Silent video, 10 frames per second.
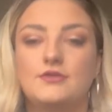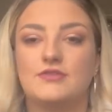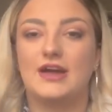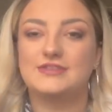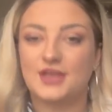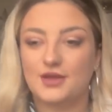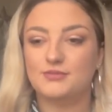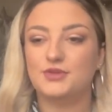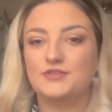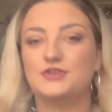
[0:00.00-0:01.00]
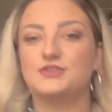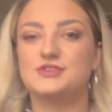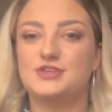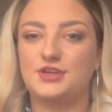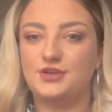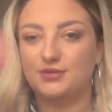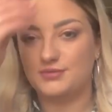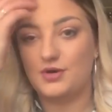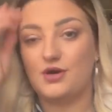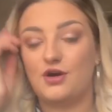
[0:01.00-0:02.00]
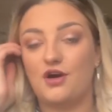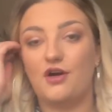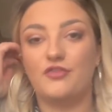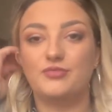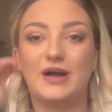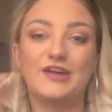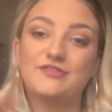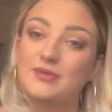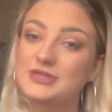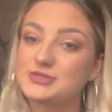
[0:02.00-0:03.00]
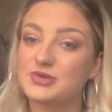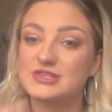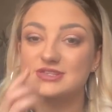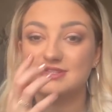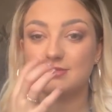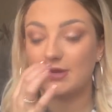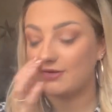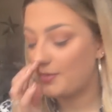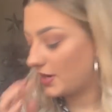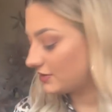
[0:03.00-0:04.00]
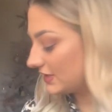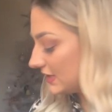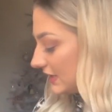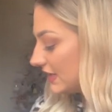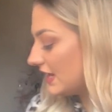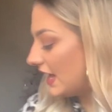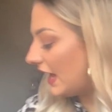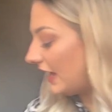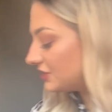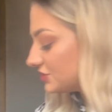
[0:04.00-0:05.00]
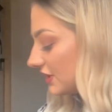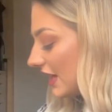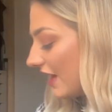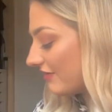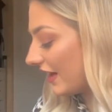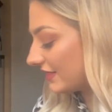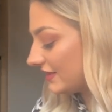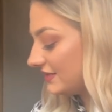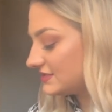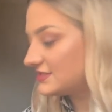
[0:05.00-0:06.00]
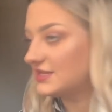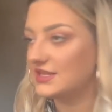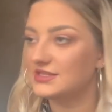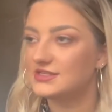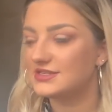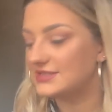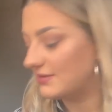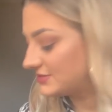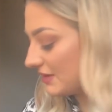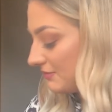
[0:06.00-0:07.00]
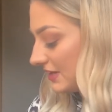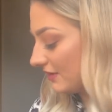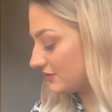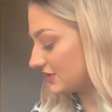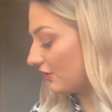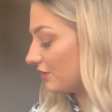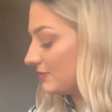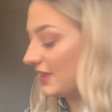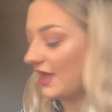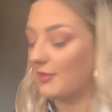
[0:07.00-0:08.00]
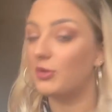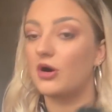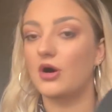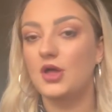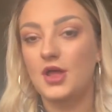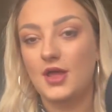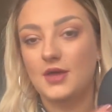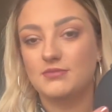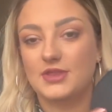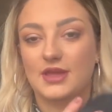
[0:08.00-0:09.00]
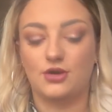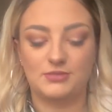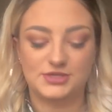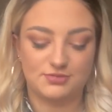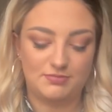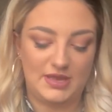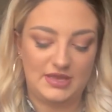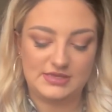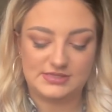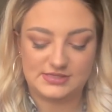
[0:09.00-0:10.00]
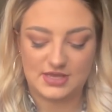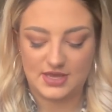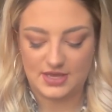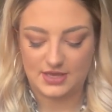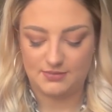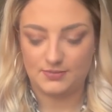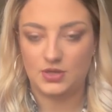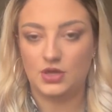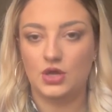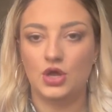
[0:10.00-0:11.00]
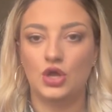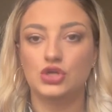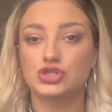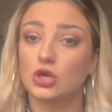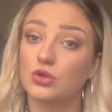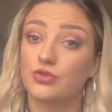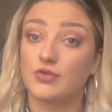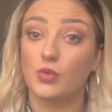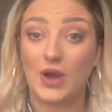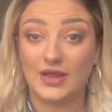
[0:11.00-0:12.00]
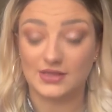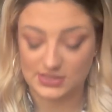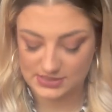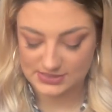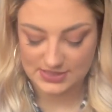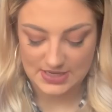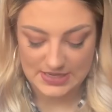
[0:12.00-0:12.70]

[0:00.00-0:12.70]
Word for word: right so moving on to more of my family's presents my grandma and granddad actually i've had these since september now because i got them in the airport but they got me some Beats um, Solo 3 wireless